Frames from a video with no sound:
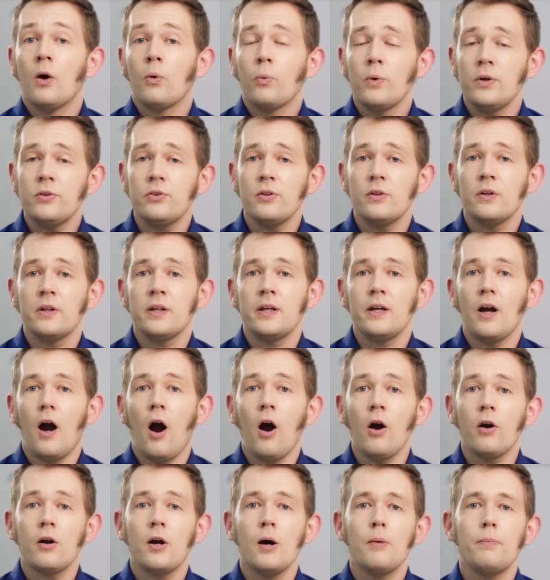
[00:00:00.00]
Recently,
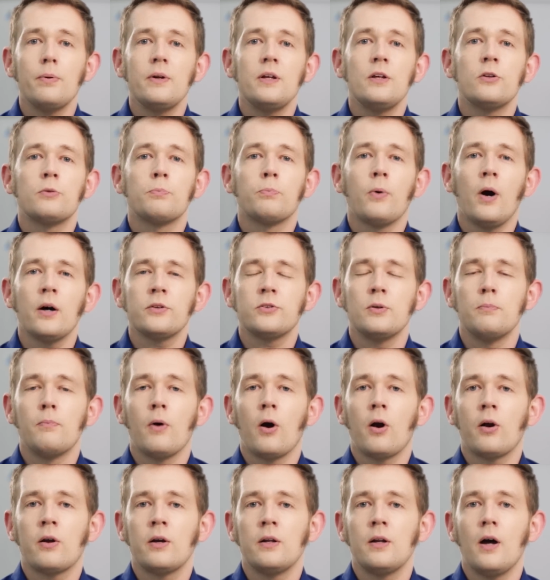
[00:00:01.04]
our company has brought to
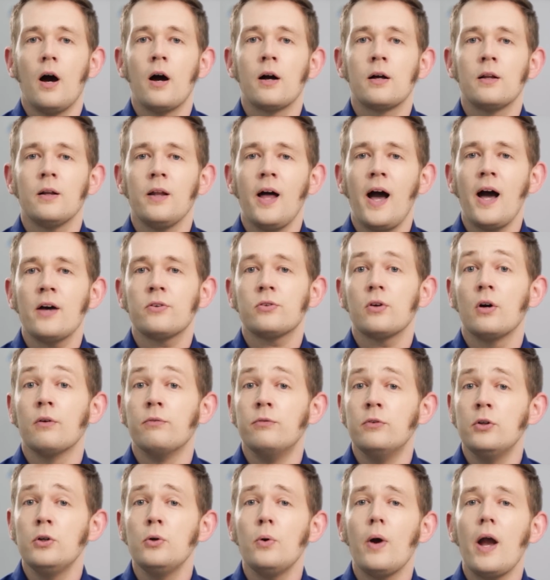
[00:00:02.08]
market a class of
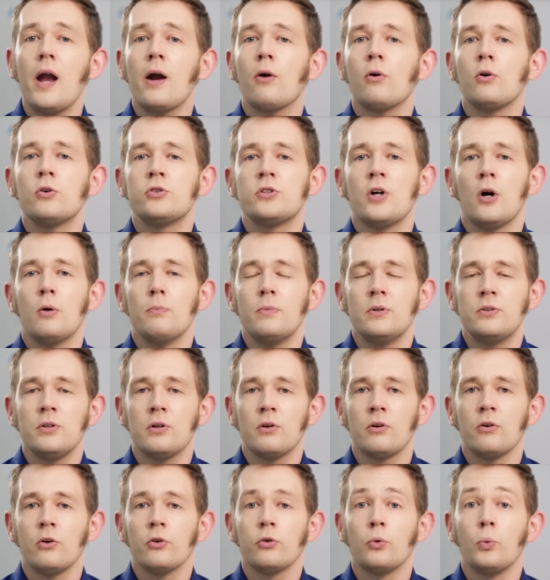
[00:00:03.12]
new aerogel
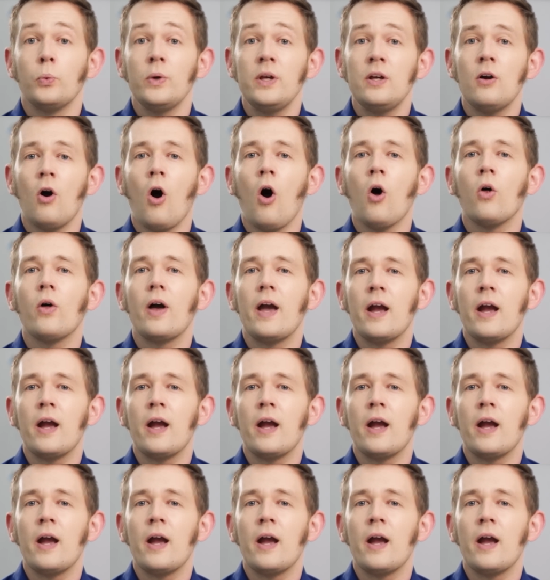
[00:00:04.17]
materials we call